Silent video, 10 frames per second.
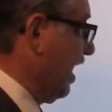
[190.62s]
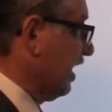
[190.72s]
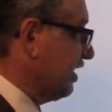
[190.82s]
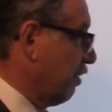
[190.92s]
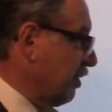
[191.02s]

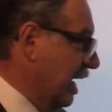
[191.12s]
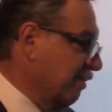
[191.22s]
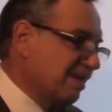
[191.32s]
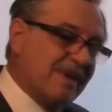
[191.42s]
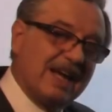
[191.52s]

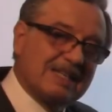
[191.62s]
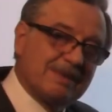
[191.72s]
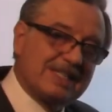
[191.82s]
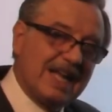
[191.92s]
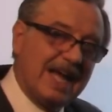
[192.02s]
Sometimes he makes a
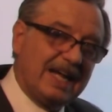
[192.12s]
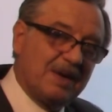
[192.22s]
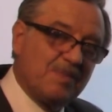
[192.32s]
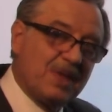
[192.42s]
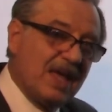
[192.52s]

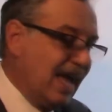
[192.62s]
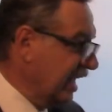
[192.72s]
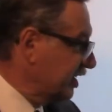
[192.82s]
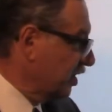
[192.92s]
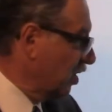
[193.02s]
mistake,
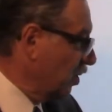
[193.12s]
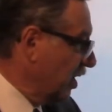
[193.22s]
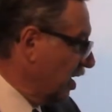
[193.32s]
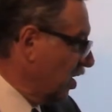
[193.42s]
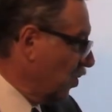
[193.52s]
and
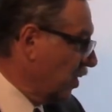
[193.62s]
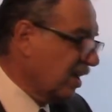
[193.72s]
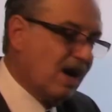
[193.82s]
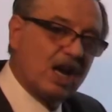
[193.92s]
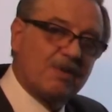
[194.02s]
so we're
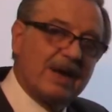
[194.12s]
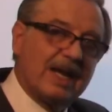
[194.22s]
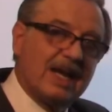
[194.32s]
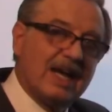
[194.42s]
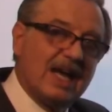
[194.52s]

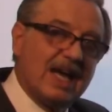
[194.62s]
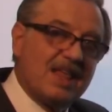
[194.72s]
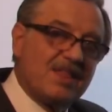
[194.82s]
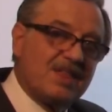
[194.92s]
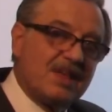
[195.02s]
coloring
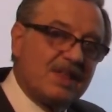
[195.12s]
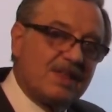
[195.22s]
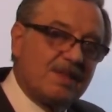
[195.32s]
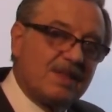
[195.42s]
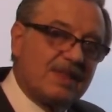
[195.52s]

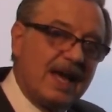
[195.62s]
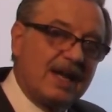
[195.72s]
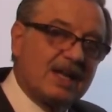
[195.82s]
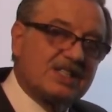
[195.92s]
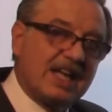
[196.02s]

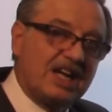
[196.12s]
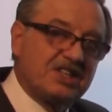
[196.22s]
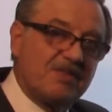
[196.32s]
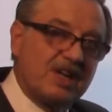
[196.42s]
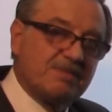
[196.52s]
that
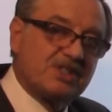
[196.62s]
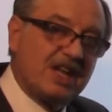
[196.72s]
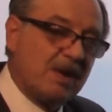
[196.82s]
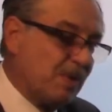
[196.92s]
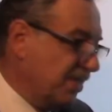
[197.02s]
section of his
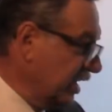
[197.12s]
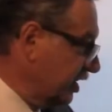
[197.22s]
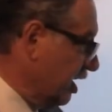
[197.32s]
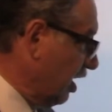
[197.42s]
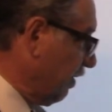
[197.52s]
mistake with this
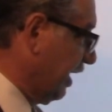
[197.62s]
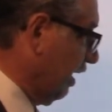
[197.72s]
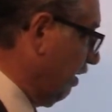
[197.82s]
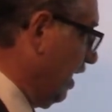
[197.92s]
color here,